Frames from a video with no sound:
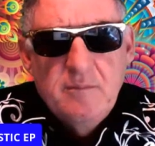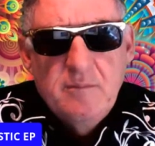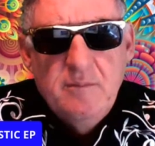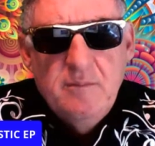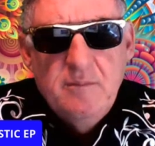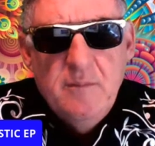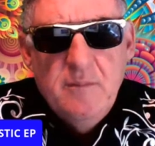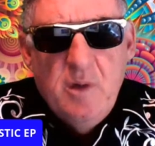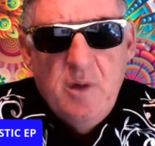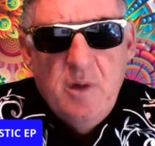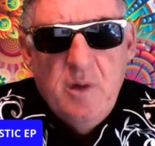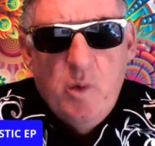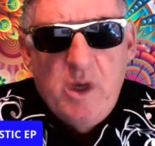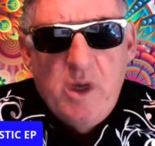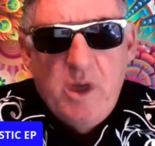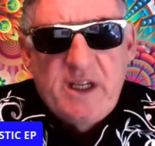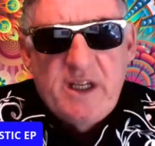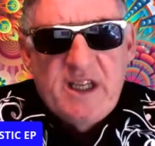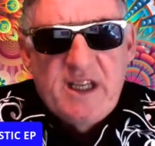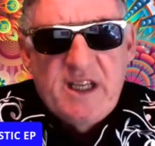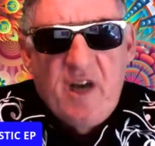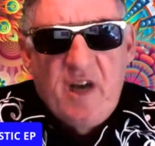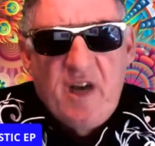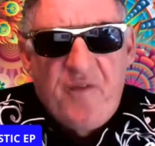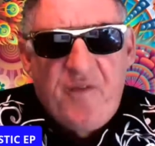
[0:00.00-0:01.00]
What it
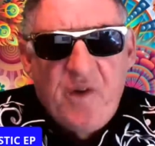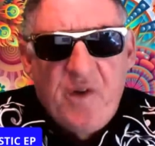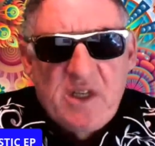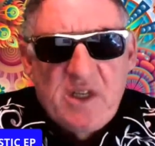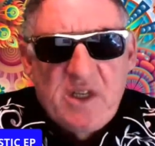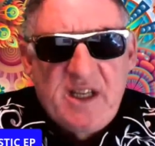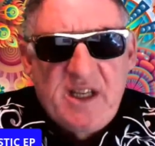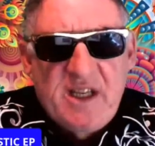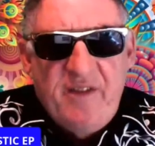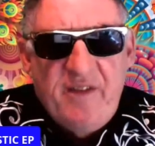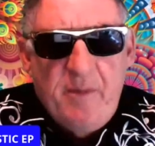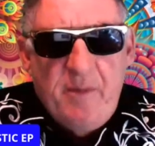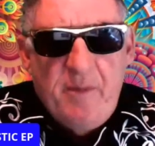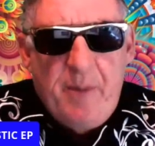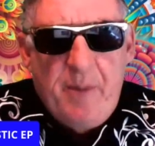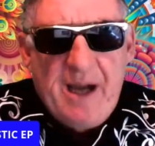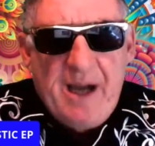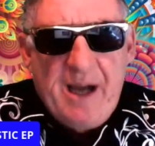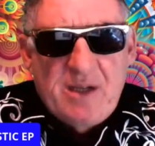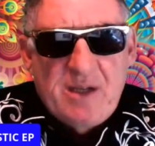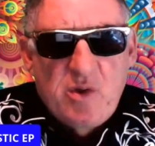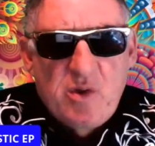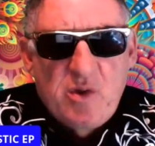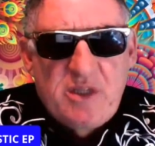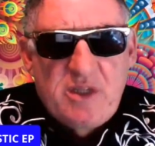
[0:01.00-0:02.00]
sell for? Seven bucks
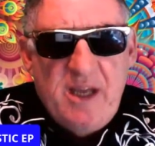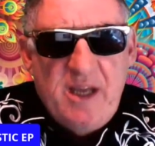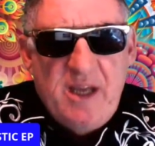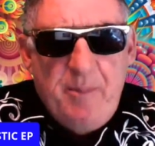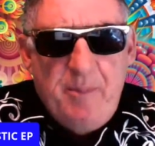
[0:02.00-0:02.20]
or ten bucks